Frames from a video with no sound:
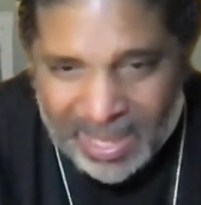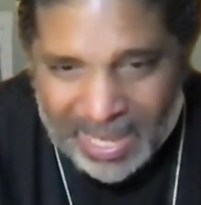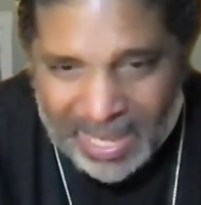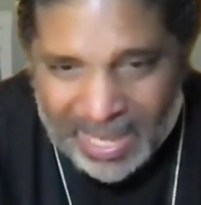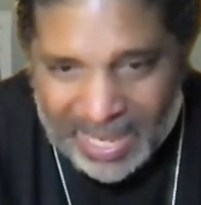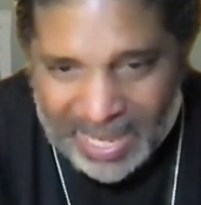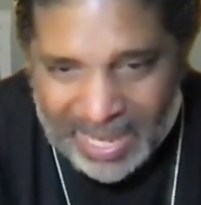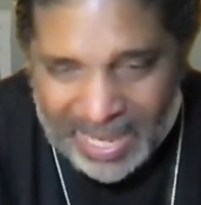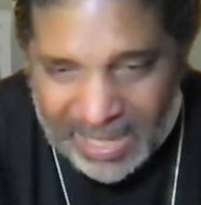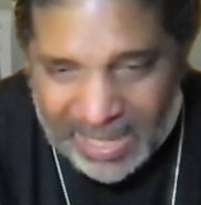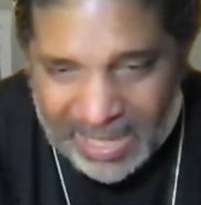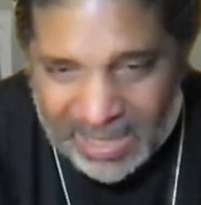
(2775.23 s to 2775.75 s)

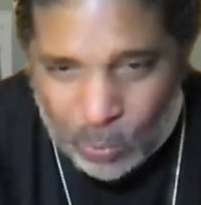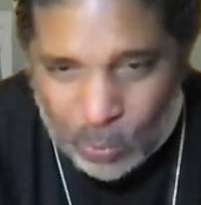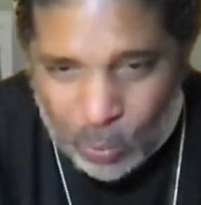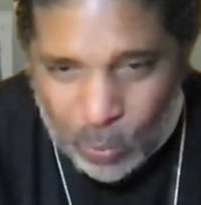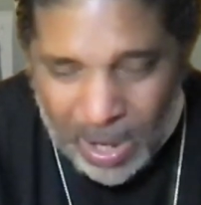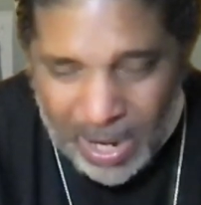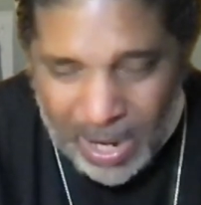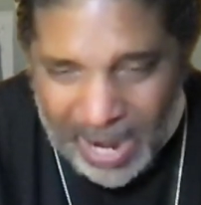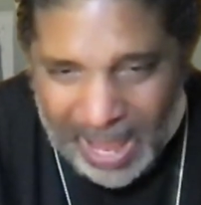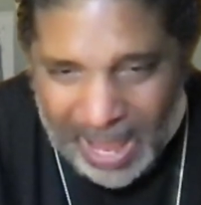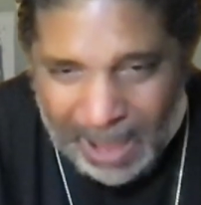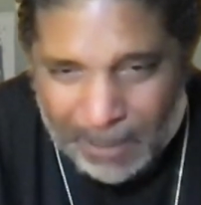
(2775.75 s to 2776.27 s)
is
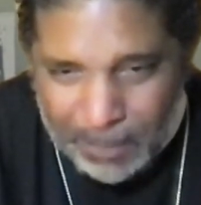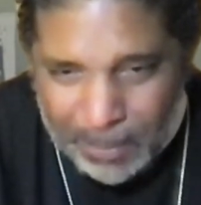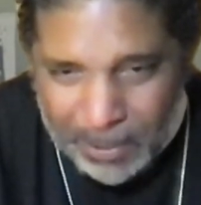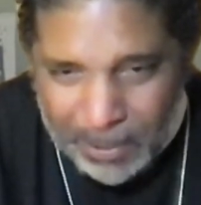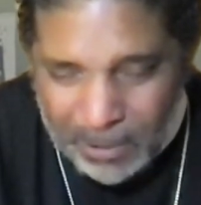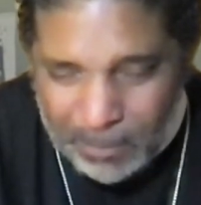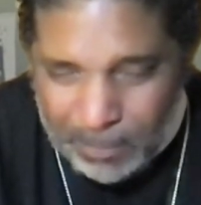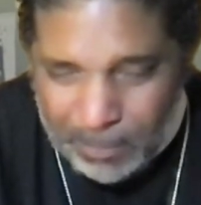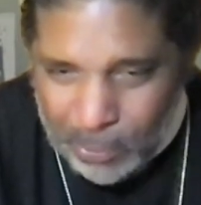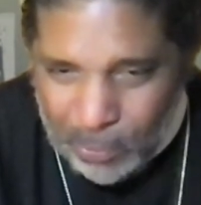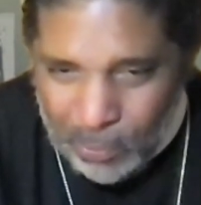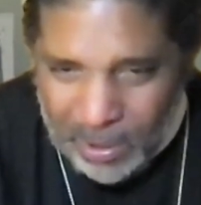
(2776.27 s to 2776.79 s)
what happened to
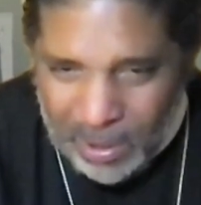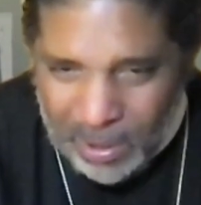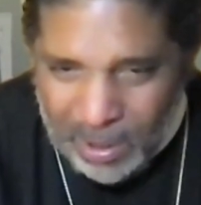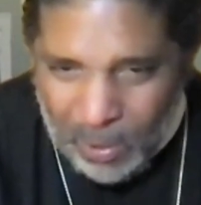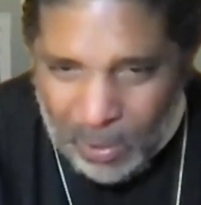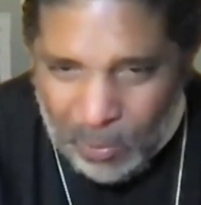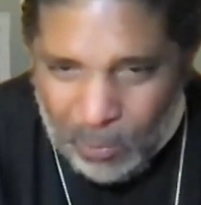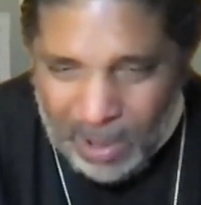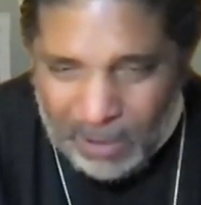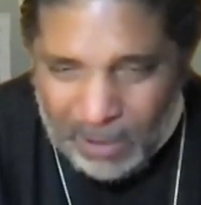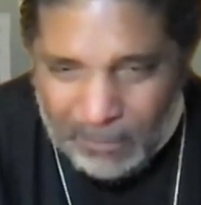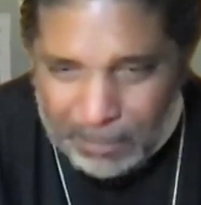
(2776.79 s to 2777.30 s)
poor and low
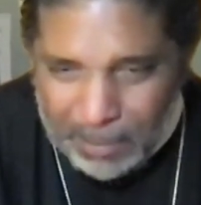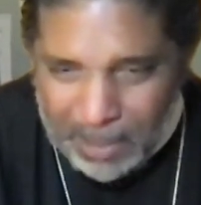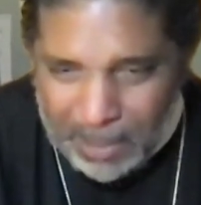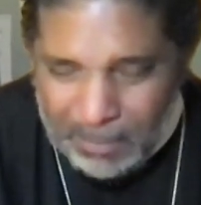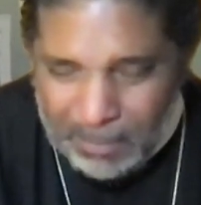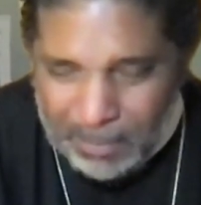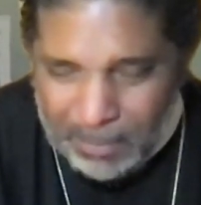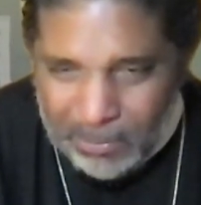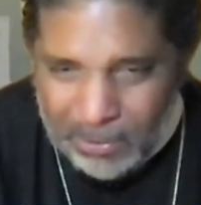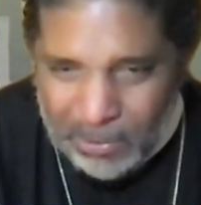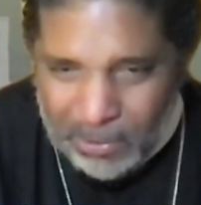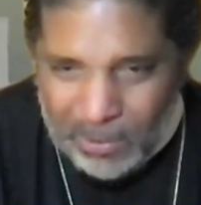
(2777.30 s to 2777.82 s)
wealth
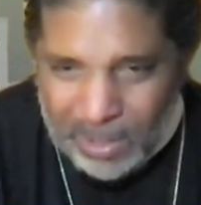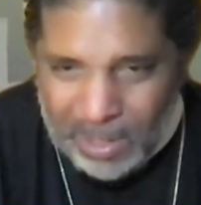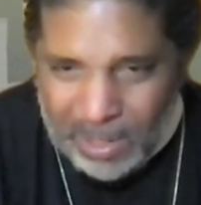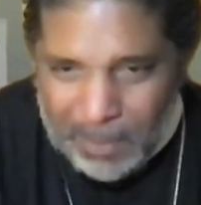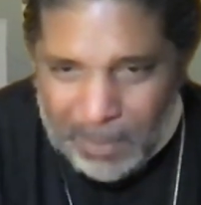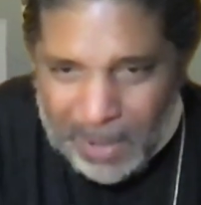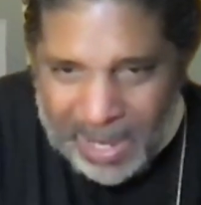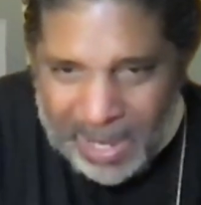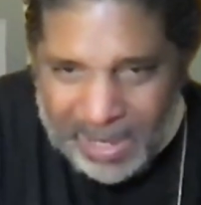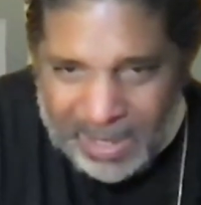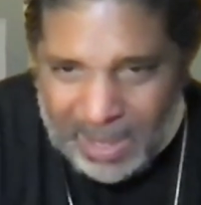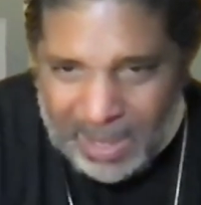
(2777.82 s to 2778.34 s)
people during the
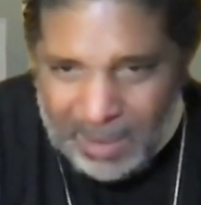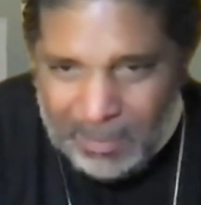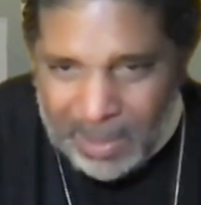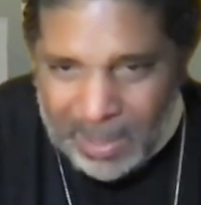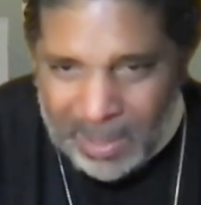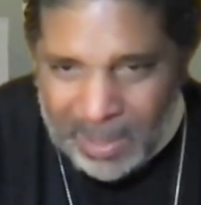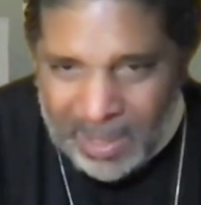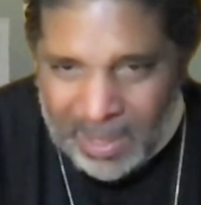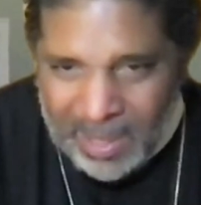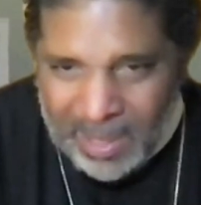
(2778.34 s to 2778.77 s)
pandemic.